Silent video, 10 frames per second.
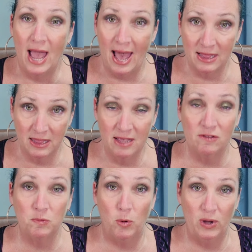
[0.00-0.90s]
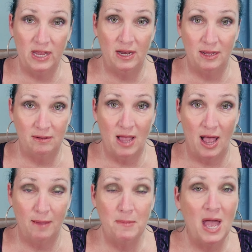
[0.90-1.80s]
at this point in
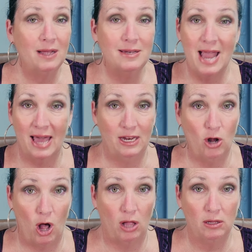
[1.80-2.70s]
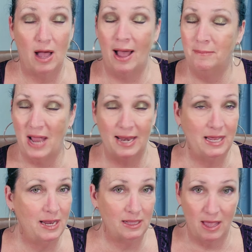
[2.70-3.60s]
time, not at all. I'm not
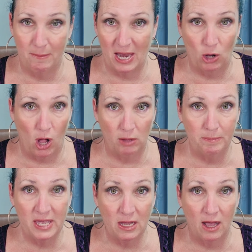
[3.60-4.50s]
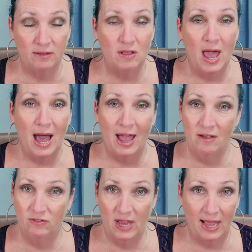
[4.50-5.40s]
eating them at all because I
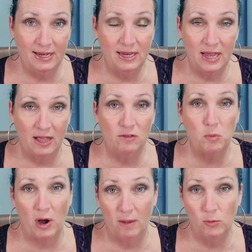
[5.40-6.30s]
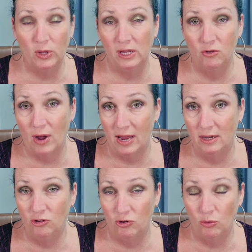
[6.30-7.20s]
have 90 days where I'm really
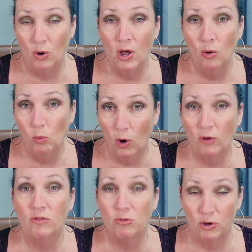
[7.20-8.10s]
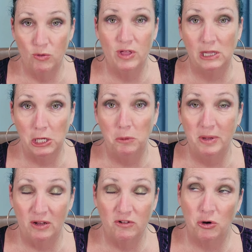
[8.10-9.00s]
trying to work through the little
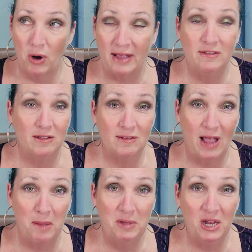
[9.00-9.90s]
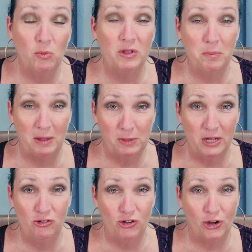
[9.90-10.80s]
bit of a crisis I'm in with my
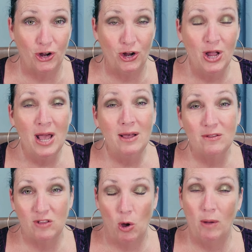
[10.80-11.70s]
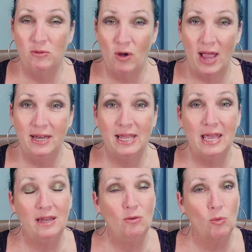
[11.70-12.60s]
blood sugar. So I'm trying to
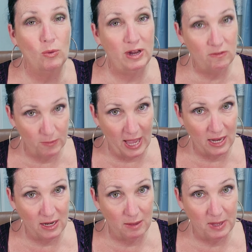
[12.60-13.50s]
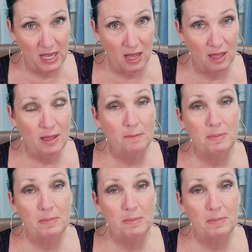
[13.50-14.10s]
get rid of my anemia